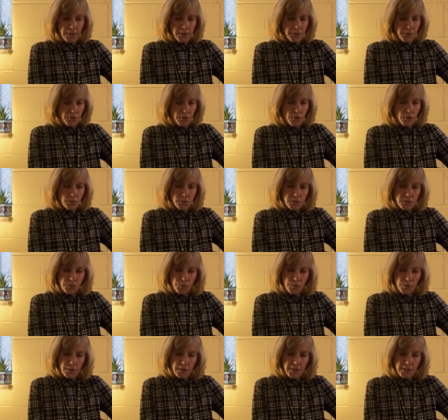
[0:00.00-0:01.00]
No
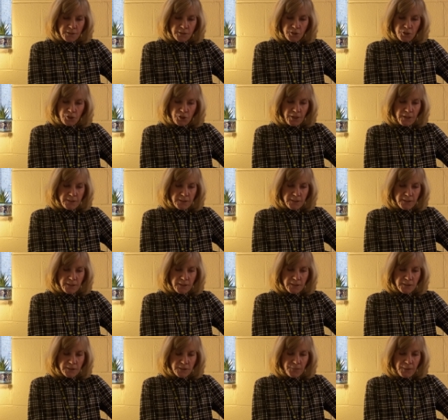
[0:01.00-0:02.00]
squirrel has a chance
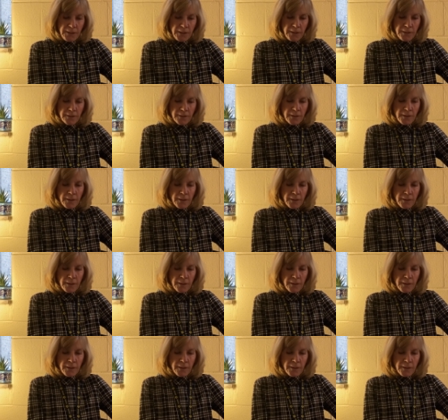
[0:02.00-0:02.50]
against me.